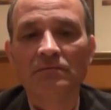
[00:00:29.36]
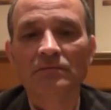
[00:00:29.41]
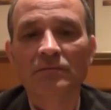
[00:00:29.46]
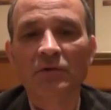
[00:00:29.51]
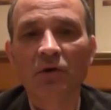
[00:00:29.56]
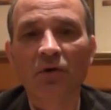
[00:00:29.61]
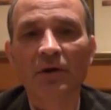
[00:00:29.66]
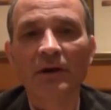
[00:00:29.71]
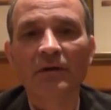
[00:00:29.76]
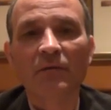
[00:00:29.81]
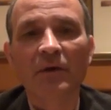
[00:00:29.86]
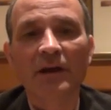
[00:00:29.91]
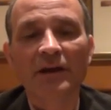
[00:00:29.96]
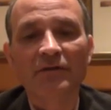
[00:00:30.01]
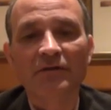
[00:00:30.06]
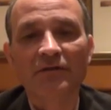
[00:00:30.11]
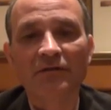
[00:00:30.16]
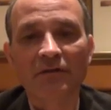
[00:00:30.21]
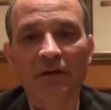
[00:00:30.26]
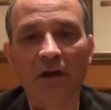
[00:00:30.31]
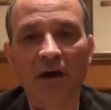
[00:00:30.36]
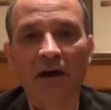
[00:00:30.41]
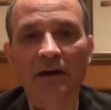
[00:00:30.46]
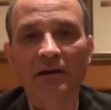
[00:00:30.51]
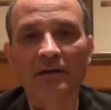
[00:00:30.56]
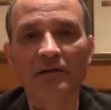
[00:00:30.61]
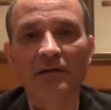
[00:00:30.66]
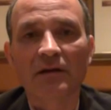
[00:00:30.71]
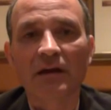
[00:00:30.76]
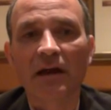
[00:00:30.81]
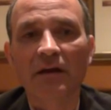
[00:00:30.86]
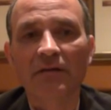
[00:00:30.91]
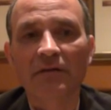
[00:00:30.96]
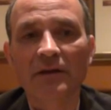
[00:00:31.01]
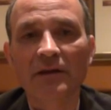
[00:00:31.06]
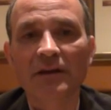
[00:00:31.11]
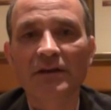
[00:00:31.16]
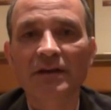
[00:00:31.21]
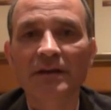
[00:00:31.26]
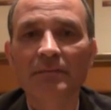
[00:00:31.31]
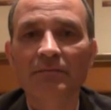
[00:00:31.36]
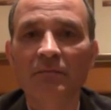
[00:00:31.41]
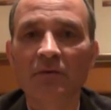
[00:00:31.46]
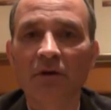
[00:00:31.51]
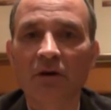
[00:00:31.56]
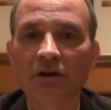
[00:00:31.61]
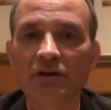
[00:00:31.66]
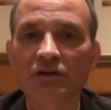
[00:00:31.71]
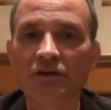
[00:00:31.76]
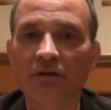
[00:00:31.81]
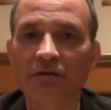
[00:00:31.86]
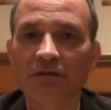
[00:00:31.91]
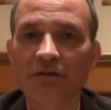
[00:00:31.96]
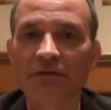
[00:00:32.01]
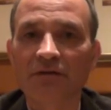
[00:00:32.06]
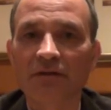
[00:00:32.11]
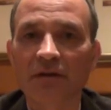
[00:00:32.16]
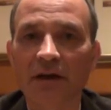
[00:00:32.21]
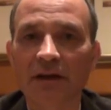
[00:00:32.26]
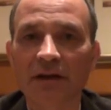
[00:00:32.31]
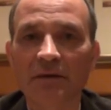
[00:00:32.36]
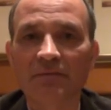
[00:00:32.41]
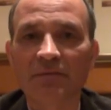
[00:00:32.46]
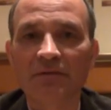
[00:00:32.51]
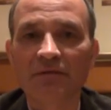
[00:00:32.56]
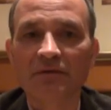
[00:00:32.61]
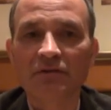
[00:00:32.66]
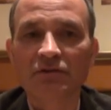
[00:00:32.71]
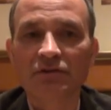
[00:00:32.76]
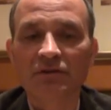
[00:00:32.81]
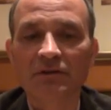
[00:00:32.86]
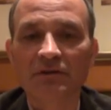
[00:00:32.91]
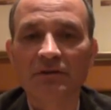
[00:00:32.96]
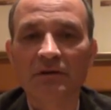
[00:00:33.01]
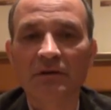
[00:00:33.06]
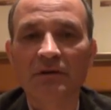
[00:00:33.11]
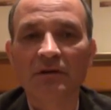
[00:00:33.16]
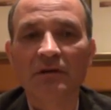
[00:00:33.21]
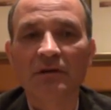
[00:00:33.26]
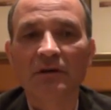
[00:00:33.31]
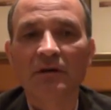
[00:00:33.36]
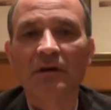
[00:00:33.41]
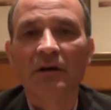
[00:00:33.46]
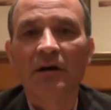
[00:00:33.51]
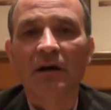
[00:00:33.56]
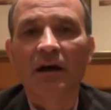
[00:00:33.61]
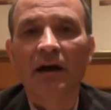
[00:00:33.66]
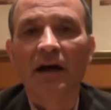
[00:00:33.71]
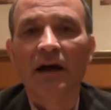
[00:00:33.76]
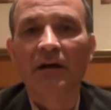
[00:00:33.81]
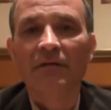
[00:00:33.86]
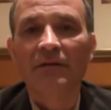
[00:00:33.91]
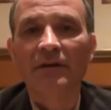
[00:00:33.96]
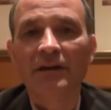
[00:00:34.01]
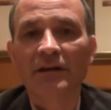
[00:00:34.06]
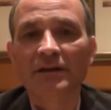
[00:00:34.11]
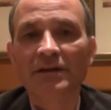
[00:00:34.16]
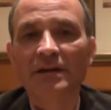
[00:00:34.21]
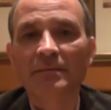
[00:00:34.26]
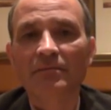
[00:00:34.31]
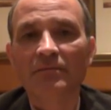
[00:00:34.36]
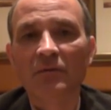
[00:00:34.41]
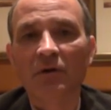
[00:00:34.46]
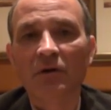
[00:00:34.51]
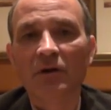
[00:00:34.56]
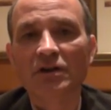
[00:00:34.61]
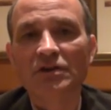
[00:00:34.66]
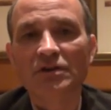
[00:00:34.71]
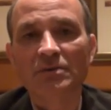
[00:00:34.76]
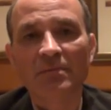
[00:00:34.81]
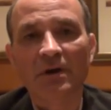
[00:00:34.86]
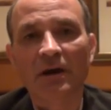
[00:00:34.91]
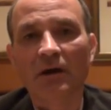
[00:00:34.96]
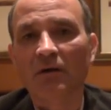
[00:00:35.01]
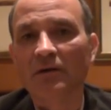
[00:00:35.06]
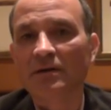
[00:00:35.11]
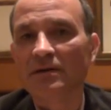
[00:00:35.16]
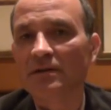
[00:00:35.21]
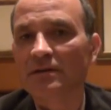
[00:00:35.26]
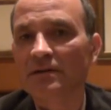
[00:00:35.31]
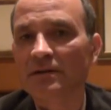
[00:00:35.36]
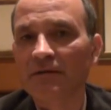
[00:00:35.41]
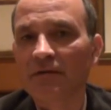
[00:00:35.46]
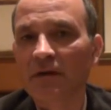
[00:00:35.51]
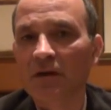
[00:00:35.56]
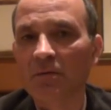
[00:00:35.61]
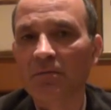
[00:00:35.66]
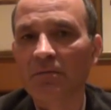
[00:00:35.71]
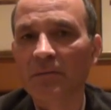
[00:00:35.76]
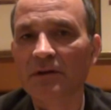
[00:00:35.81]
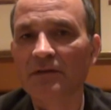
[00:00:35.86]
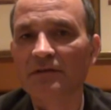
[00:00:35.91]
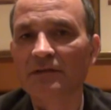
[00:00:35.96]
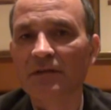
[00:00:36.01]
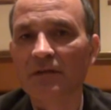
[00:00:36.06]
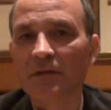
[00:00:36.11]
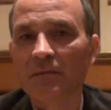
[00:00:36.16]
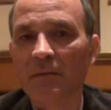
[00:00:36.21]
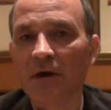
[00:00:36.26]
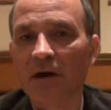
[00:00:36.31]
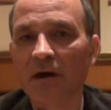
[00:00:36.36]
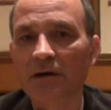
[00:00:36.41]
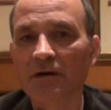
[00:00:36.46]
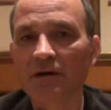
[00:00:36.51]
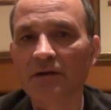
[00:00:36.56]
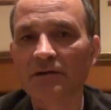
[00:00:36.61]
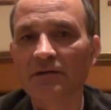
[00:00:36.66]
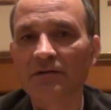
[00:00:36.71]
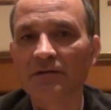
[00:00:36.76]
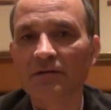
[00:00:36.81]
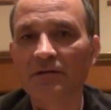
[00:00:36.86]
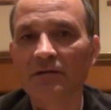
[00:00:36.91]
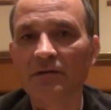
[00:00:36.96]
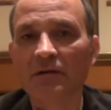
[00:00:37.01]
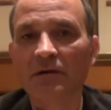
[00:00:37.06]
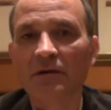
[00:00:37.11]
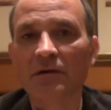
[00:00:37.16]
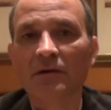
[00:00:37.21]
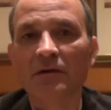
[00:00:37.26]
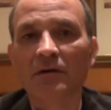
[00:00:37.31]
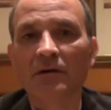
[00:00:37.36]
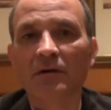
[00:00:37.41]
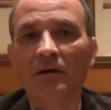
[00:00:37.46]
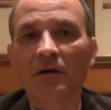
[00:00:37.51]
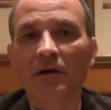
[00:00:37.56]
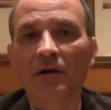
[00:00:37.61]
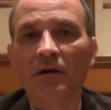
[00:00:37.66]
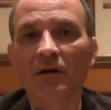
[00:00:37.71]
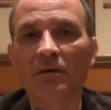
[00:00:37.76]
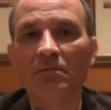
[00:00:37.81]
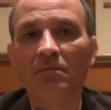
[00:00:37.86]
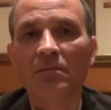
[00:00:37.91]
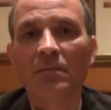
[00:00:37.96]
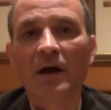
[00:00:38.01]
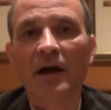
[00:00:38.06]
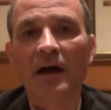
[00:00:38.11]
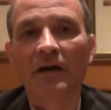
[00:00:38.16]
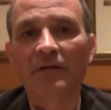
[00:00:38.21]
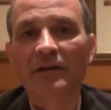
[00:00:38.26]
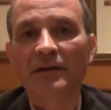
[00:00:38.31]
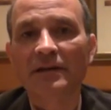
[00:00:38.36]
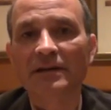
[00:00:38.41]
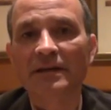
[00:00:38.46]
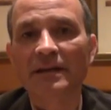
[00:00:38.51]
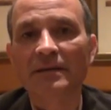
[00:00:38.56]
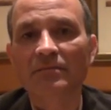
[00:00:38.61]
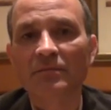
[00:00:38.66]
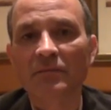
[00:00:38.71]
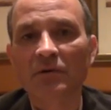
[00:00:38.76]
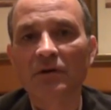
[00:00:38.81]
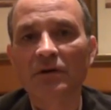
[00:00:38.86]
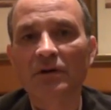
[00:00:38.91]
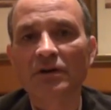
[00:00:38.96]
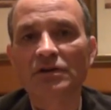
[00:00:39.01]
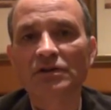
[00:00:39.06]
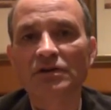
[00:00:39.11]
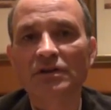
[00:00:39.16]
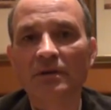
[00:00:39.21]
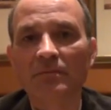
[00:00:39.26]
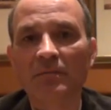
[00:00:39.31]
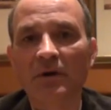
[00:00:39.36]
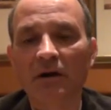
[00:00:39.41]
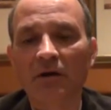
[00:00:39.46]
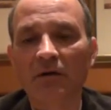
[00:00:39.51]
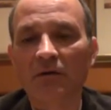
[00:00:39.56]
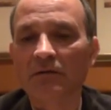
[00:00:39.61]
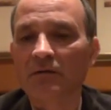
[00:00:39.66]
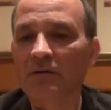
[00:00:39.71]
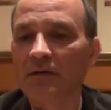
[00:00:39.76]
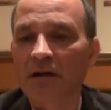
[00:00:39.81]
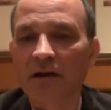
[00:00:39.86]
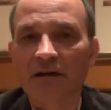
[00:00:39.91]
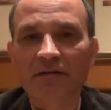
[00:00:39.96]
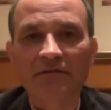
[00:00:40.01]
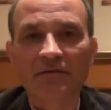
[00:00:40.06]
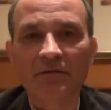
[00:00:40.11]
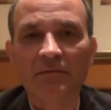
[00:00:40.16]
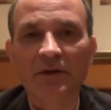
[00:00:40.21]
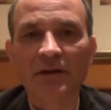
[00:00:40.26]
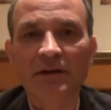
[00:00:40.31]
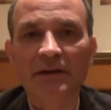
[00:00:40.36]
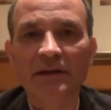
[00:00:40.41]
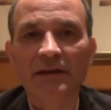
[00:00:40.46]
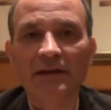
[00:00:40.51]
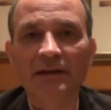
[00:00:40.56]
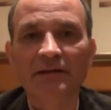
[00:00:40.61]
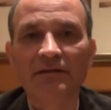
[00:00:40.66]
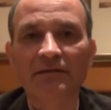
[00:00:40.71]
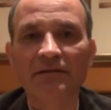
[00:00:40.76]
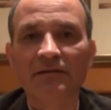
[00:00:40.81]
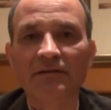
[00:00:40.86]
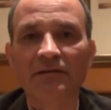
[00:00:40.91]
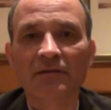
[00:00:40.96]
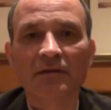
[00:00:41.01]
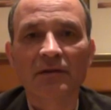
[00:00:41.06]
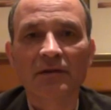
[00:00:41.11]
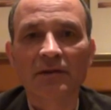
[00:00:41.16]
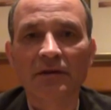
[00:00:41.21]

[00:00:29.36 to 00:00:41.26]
knowing where you start, having a deep knowledge of the starting position, having a deep knowledge about developments in the markets, having deep knowledge about customer needs,